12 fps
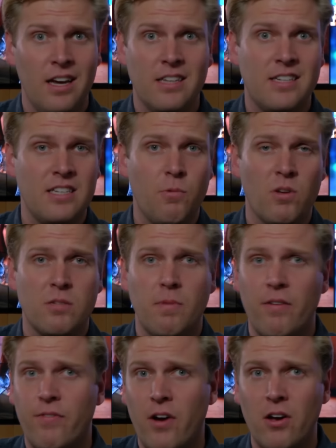He says he wants
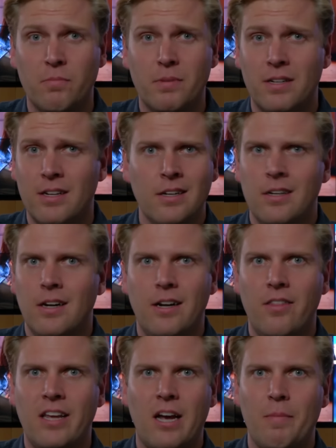my vote, but I
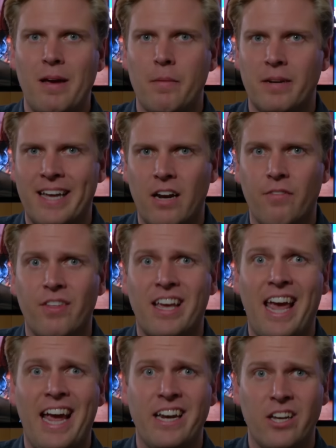don't think I'll be able to get off the
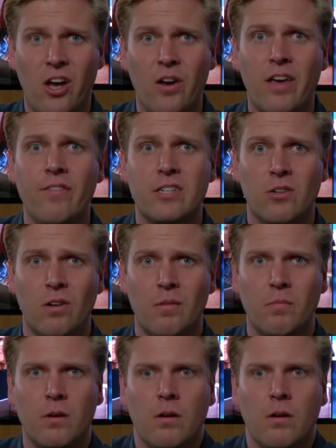can to go give it to him.